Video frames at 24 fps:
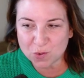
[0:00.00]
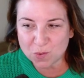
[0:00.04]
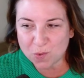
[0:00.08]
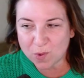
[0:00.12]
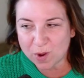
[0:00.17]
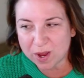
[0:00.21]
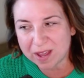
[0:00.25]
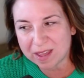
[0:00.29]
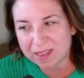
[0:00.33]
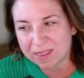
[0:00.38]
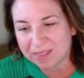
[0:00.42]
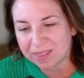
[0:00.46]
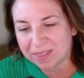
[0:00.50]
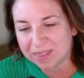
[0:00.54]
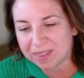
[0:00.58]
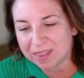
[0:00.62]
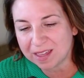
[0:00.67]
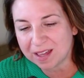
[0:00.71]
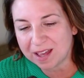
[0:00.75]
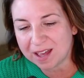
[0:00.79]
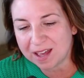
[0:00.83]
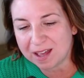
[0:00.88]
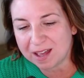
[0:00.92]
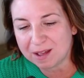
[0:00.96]
with
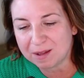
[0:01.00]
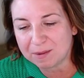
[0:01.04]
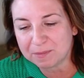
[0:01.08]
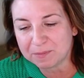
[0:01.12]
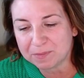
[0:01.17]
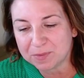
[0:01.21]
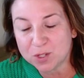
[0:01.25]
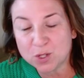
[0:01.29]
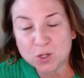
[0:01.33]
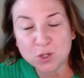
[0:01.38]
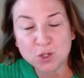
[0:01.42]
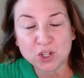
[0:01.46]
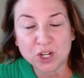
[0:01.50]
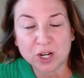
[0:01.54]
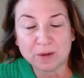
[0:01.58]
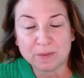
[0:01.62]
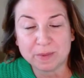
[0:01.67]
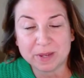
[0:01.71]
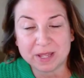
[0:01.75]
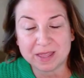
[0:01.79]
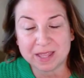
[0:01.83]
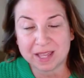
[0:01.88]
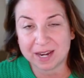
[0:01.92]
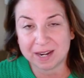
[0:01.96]
two
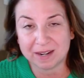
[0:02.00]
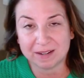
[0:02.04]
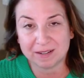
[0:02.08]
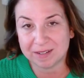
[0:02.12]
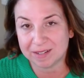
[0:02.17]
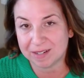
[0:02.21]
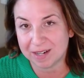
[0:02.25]
gentlemen that